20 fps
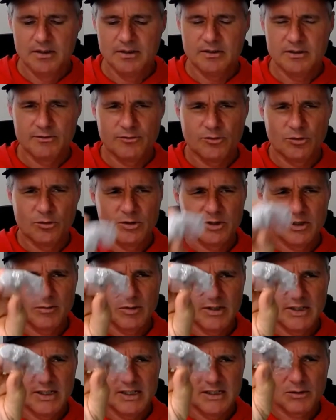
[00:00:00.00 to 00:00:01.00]
These are 4
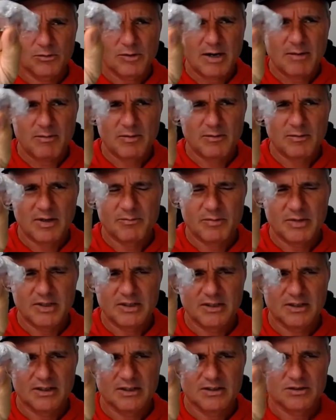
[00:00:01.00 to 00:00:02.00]
AA's. I wrap them up
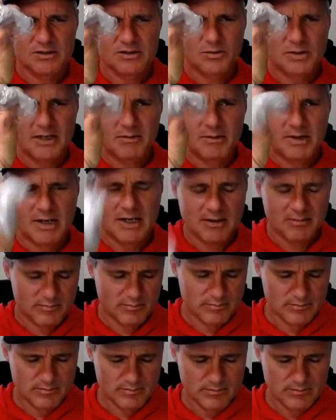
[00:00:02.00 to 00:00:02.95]
in saran wrap.